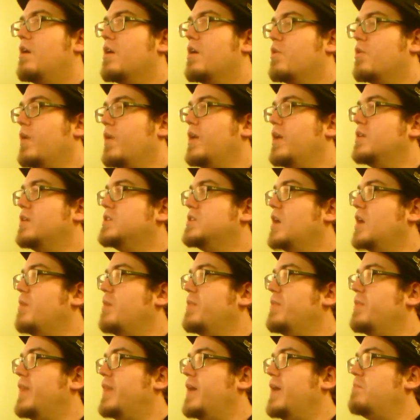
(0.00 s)
are great on
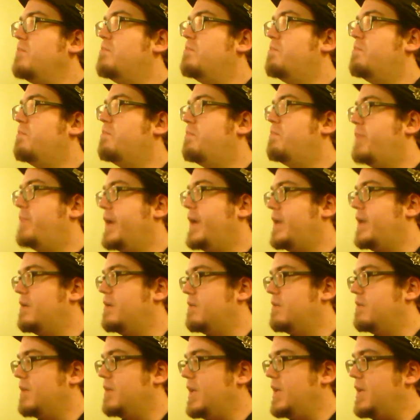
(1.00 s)
top of that, but
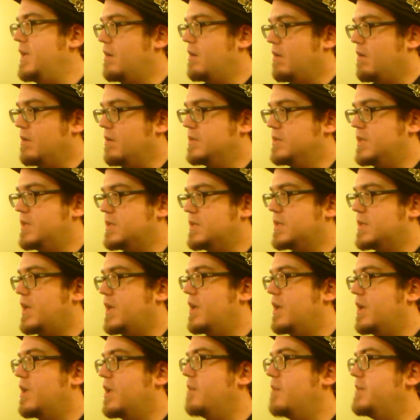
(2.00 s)
it all does
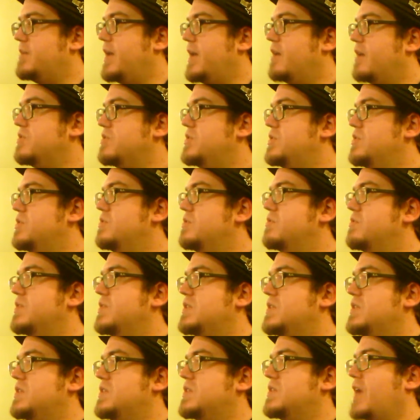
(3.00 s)
kind of come down to
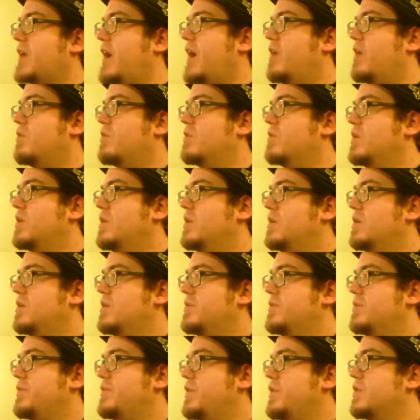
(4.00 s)
this is how
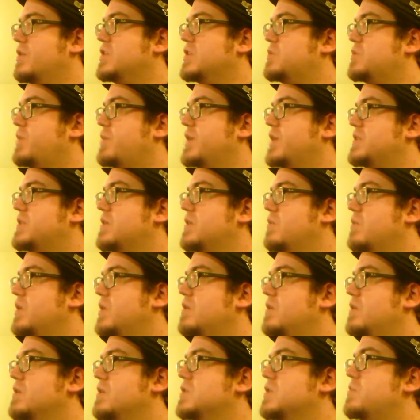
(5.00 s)
you're expressing
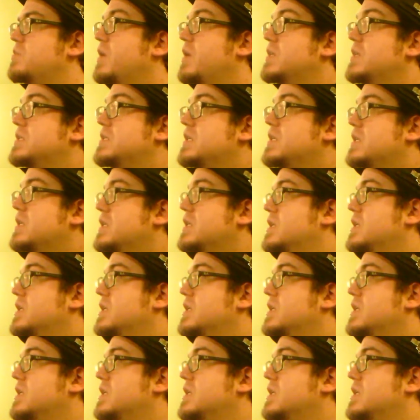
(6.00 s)
what you're expressing.